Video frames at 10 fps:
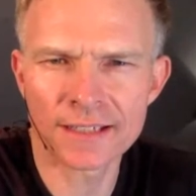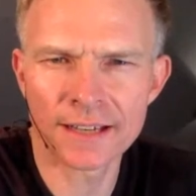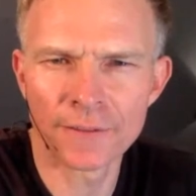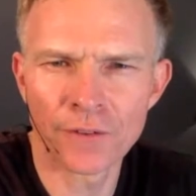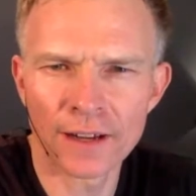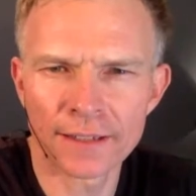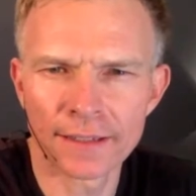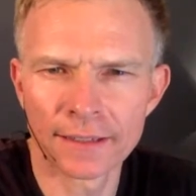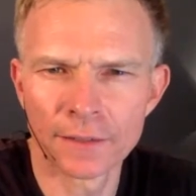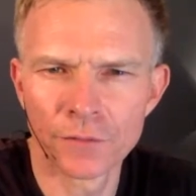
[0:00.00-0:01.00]
terrifying to
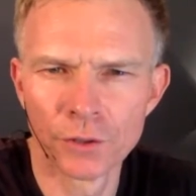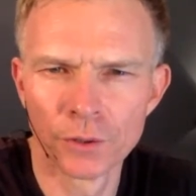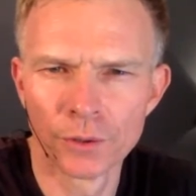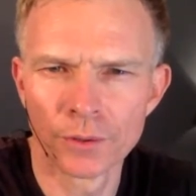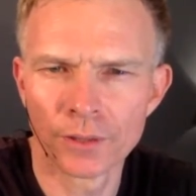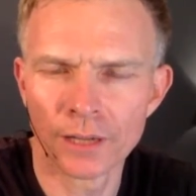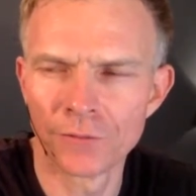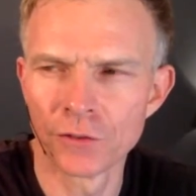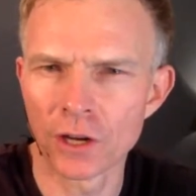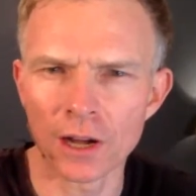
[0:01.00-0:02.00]
think that if you go